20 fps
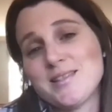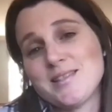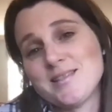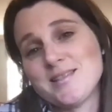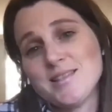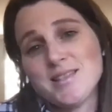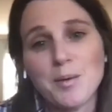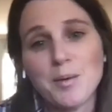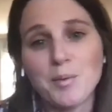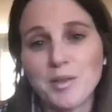
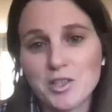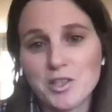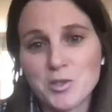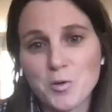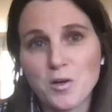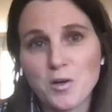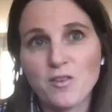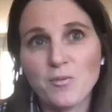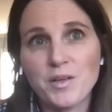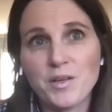the double-edged
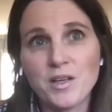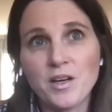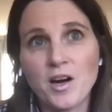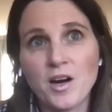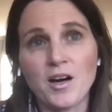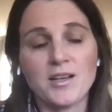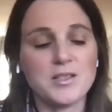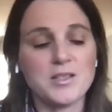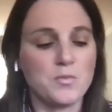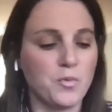sword of
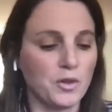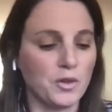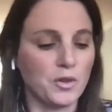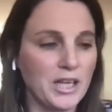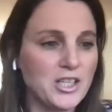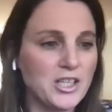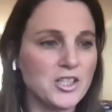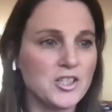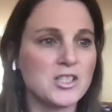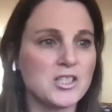PR. It's
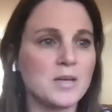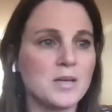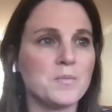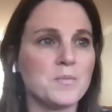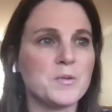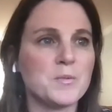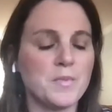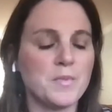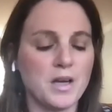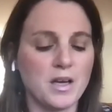relationships